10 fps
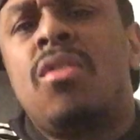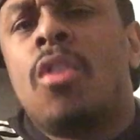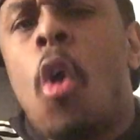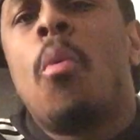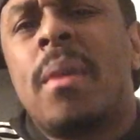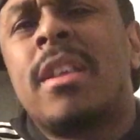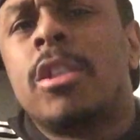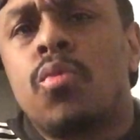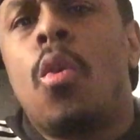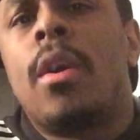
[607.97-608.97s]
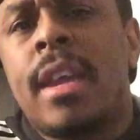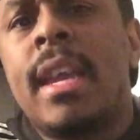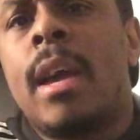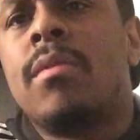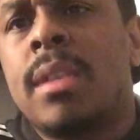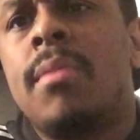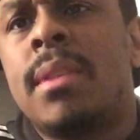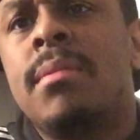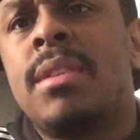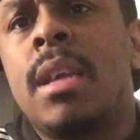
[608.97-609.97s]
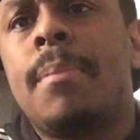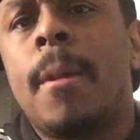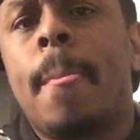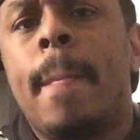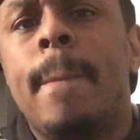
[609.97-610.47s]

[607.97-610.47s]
Goldberg is walking out WWE Champion.